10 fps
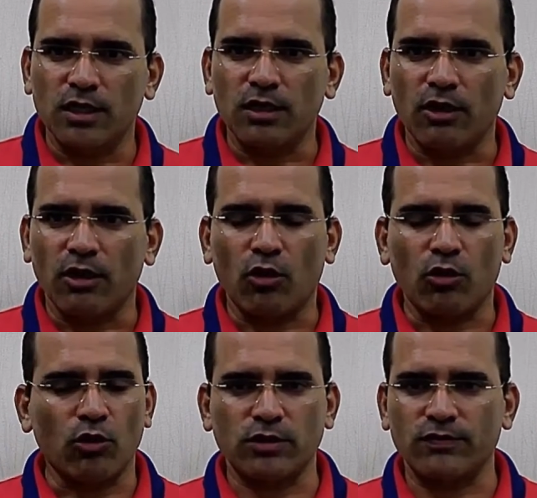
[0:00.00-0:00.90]
or
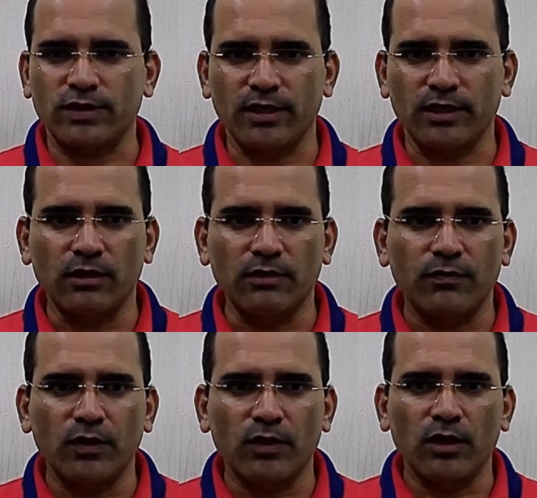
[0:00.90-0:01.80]
loss of signal.
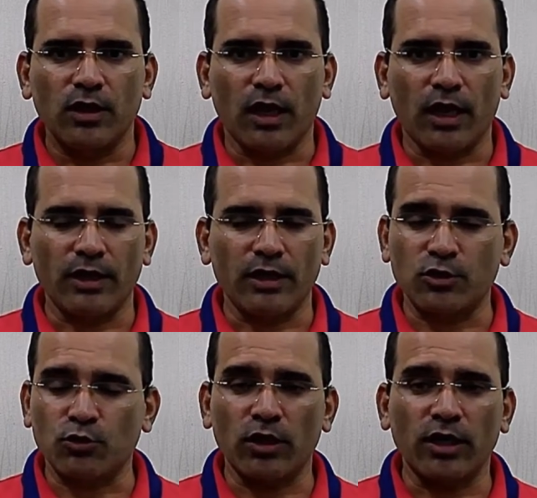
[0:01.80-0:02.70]
And
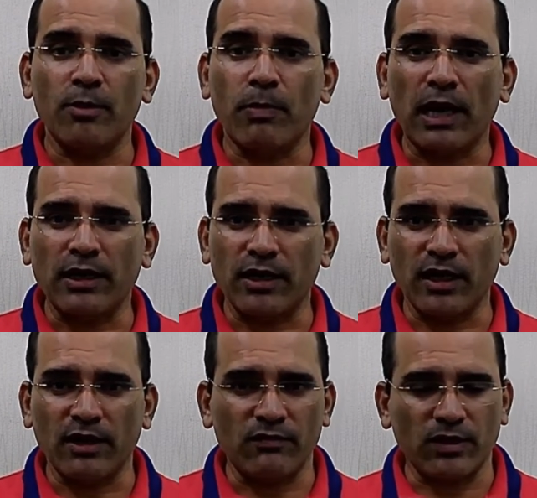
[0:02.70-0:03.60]
it's got a great battery
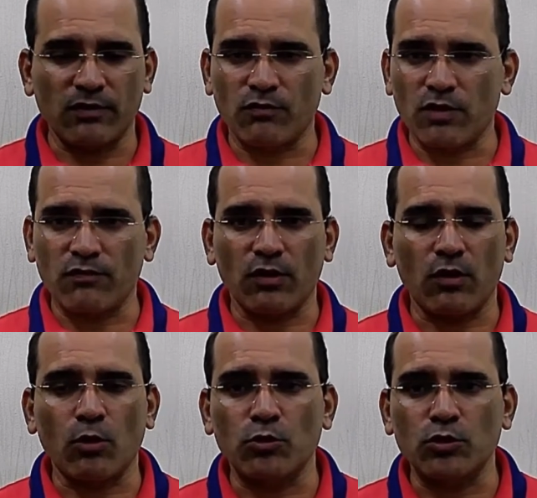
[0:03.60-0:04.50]
life. It can work for
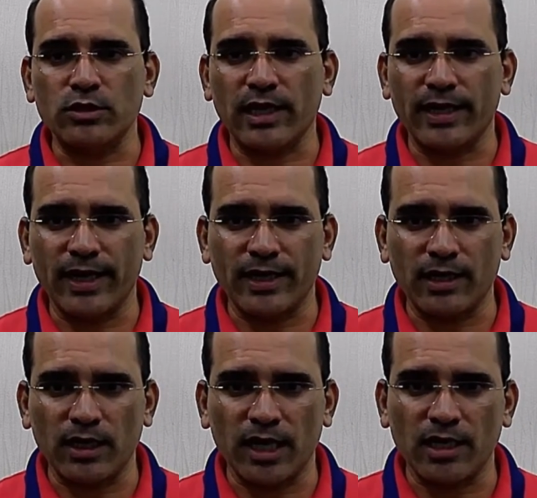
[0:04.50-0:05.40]
almost like
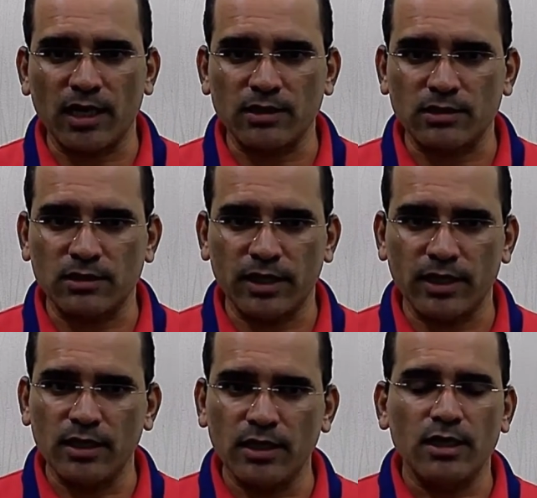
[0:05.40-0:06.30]
8 hours a
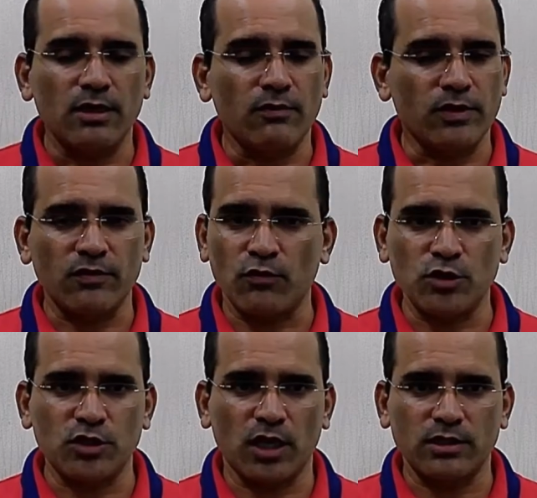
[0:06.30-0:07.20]
day with a full
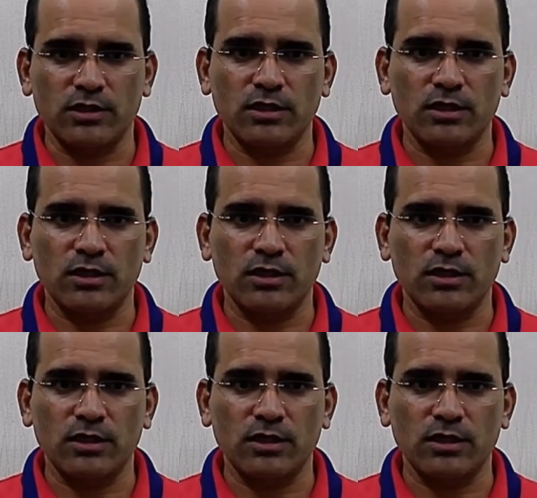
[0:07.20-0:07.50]
charge.